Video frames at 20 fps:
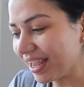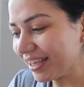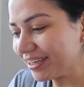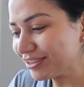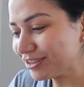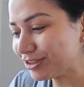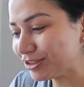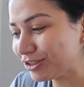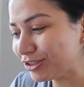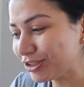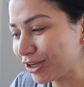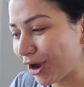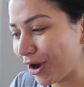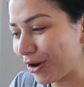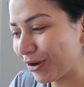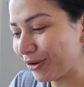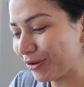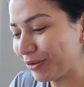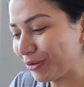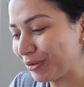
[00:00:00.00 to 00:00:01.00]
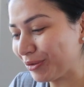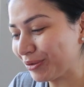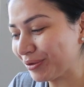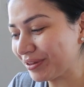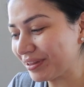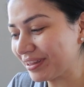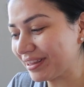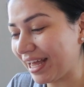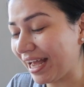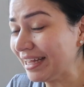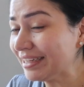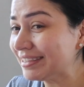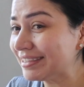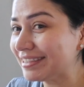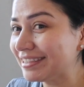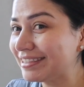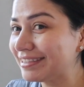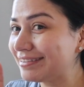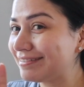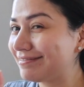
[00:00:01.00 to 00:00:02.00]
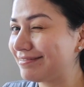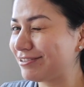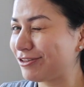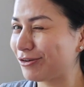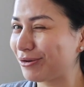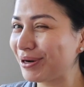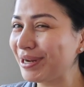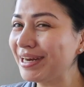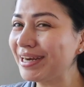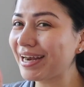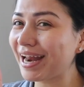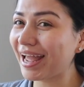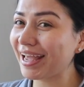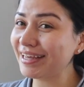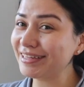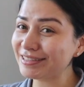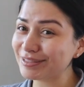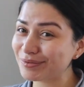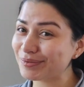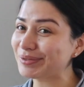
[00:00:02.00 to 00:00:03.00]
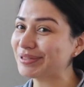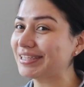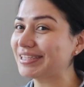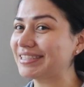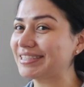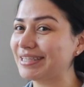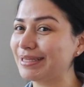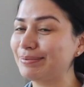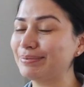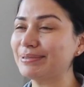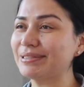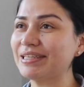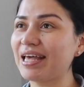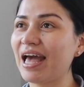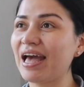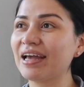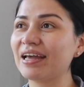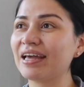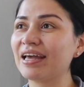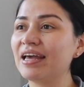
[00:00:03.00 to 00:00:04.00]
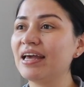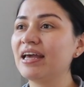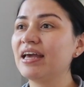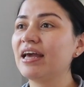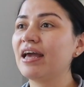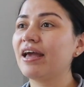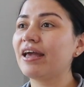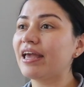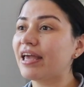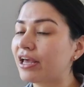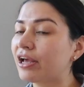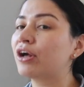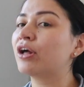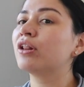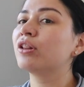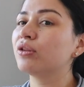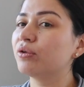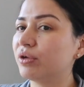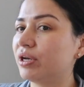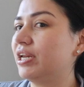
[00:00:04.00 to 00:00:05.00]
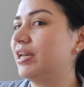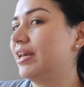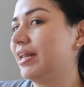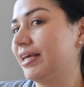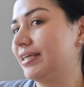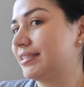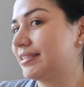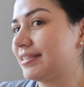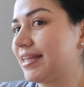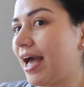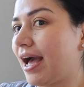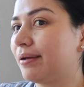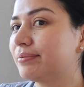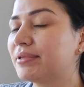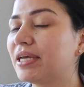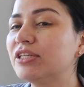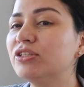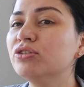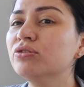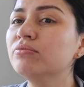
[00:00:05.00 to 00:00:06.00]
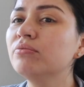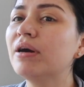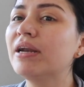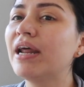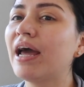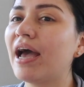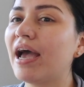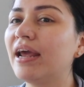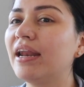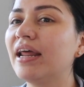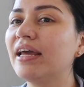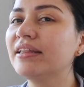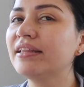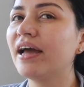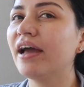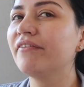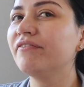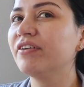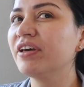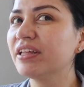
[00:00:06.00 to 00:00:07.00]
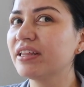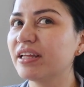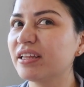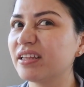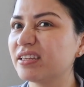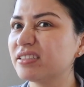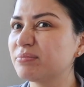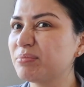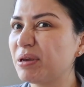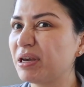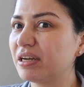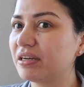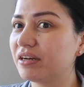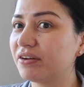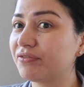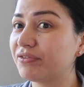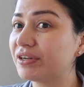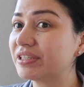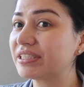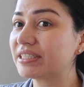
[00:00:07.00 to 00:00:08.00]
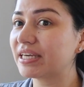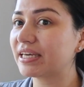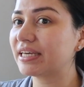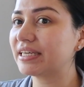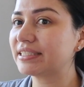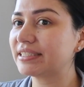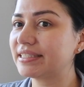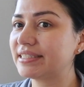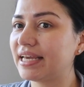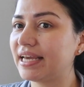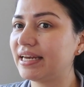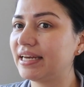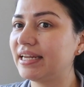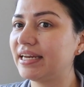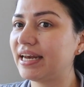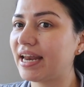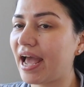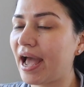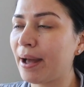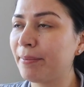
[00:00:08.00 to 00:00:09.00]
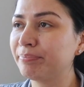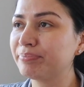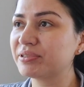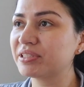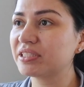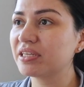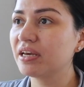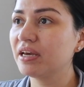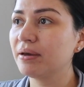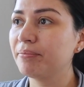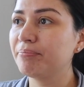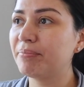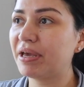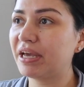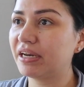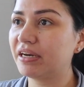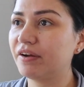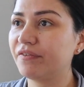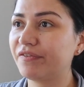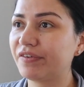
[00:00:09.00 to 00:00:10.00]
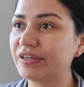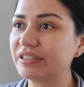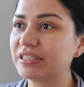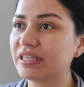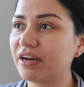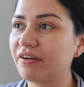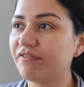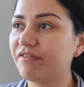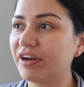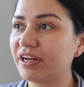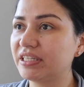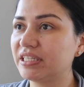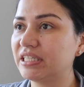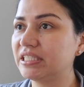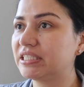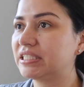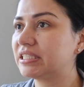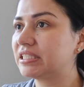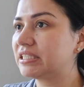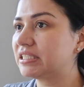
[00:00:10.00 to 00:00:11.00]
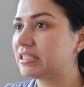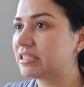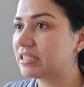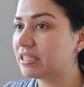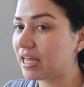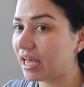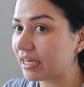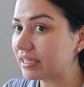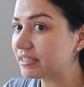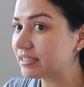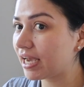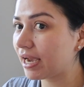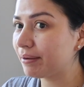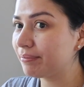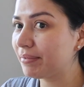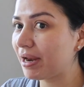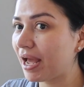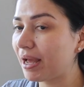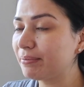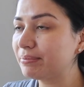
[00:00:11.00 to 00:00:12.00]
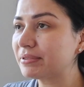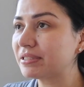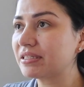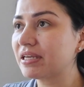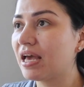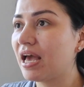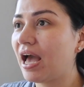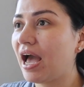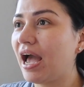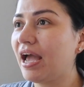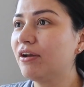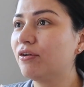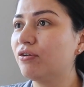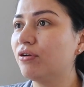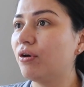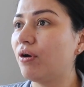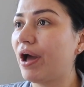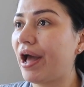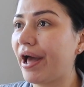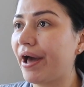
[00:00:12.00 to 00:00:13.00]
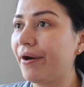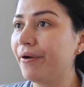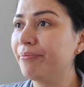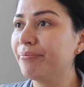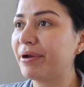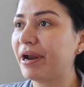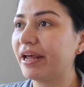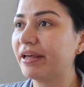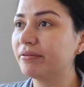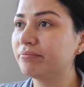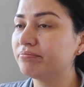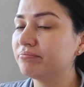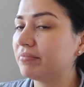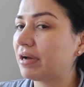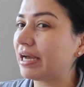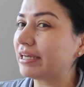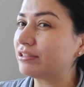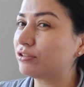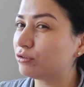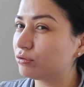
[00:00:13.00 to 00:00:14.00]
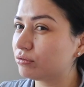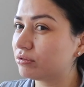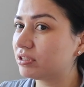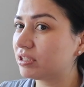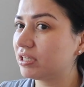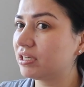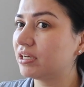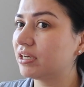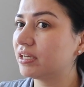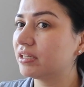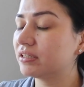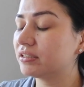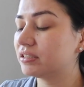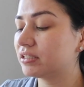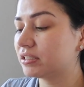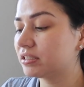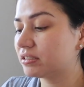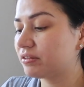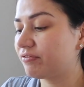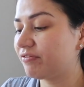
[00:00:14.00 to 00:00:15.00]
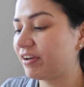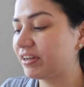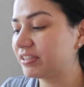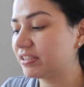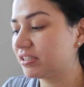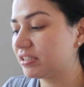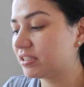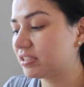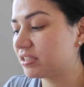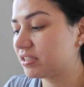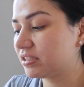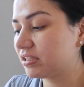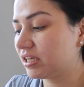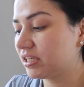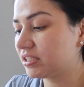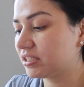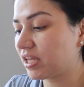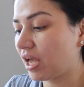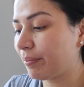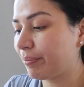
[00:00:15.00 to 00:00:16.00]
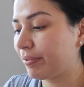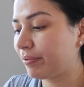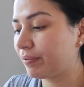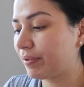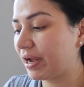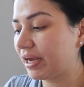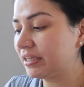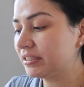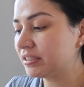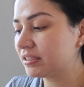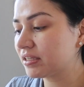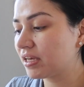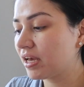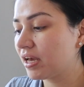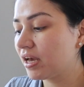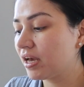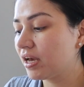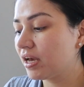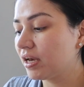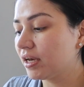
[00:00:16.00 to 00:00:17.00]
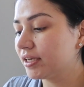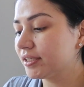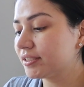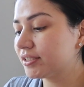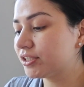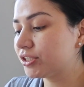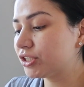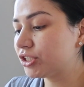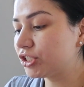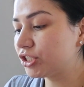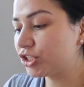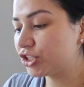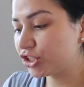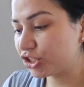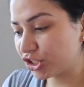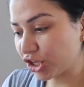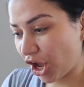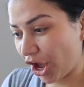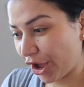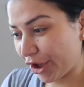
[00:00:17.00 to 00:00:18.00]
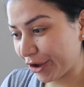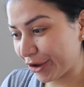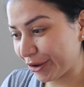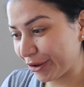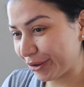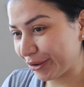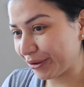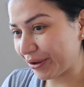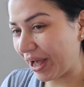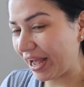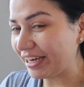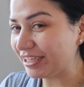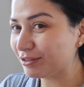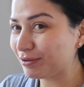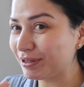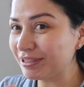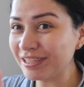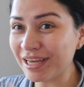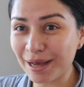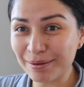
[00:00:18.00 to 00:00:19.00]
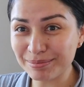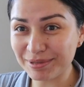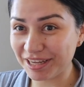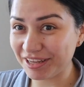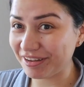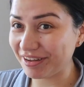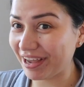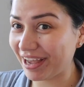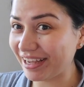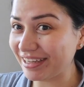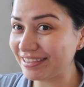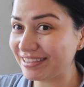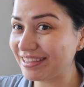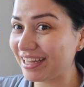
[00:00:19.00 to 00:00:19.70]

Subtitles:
So that's 3 nights with the sleep sack, including his naps. I do want to highlight that. I feel like that does make a difference. Like, his daily naps make a difference and affect his nighttime naps. I don't know how, but I do think it does affect his type of rest. So I just wanted to update you guys.